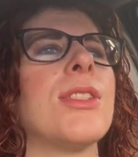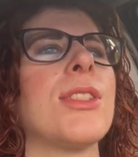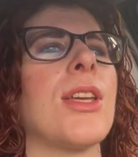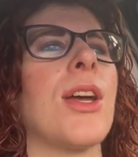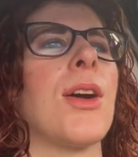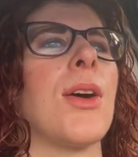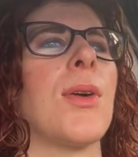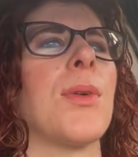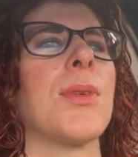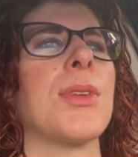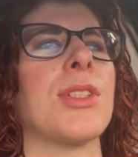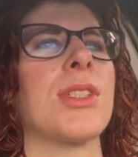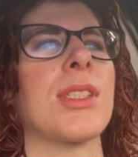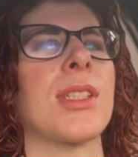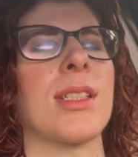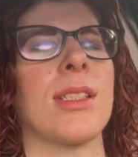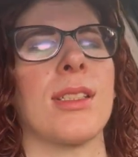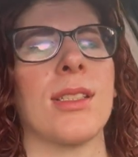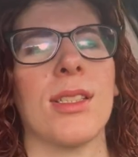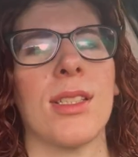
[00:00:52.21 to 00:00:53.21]
so we're just
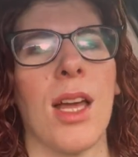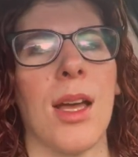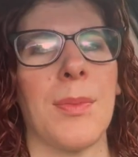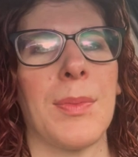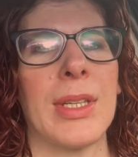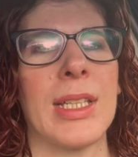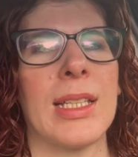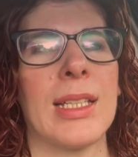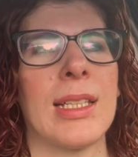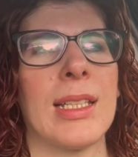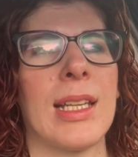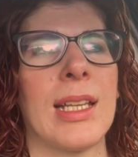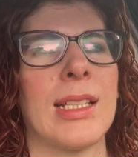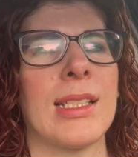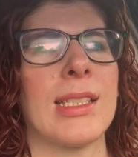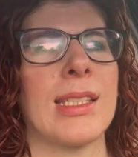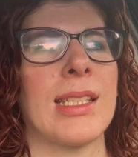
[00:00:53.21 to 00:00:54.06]
gonna stop in and